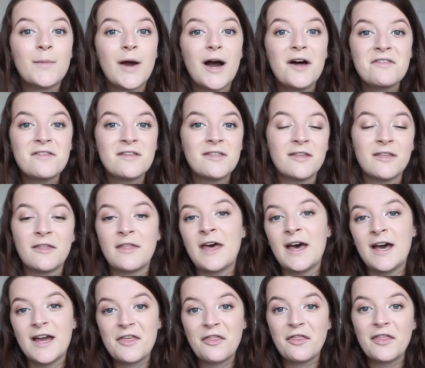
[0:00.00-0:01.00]
But other than
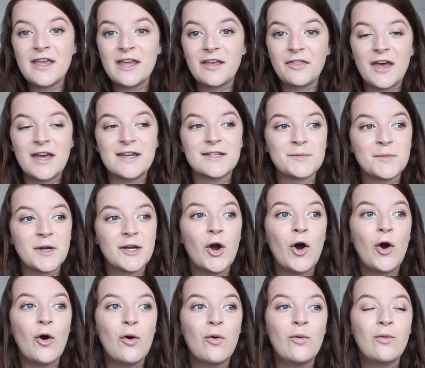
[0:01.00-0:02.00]
that, I think that is my
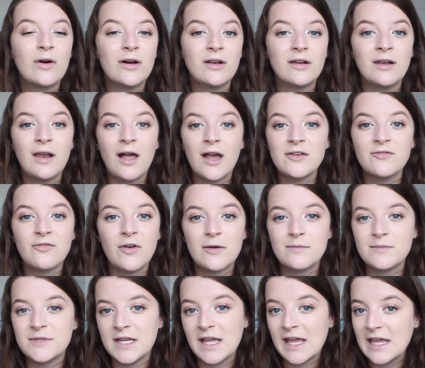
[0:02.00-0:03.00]
whole life
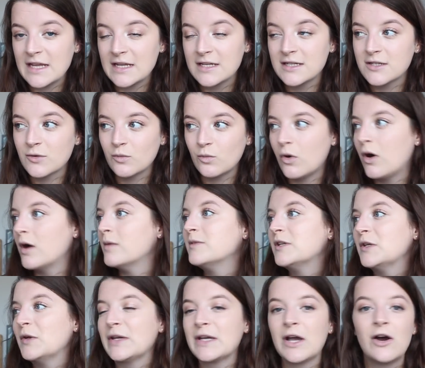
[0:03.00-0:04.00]
update, what I'm
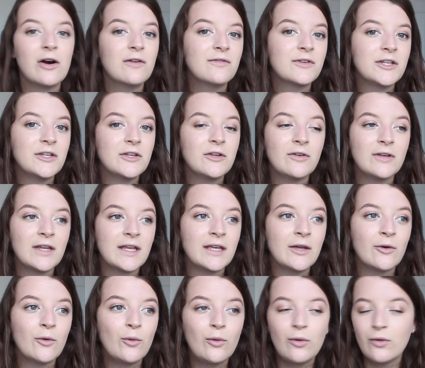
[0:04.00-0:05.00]
doing after
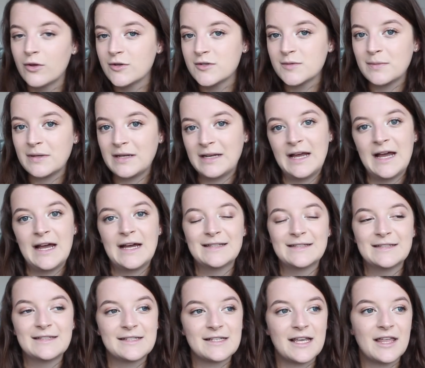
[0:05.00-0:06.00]
uni, all those
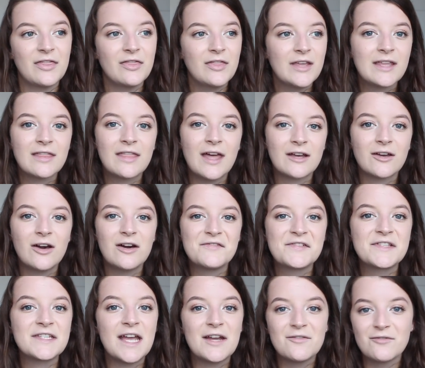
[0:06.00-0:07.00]
plans. I think that
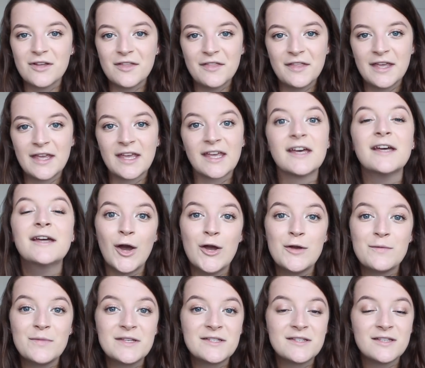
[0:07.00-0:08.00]
covers everything. I
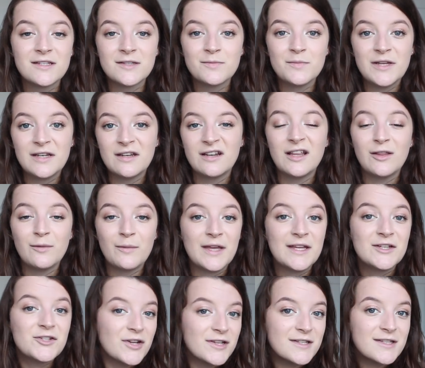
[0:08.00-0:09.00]
hope this has been a little bit
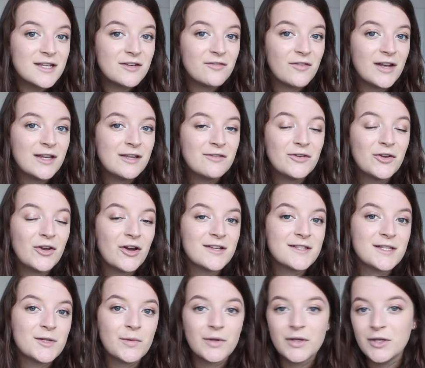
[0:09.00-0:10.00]
interesting for any of you
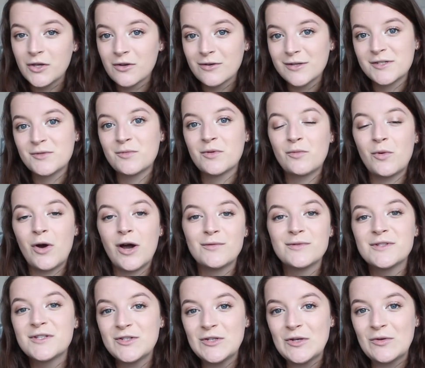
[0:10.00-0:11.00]
guys that were curious with what I
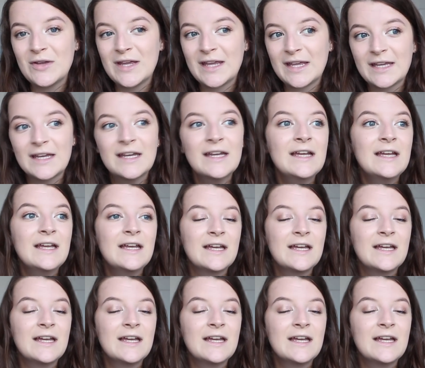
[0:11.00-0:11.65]
was doing.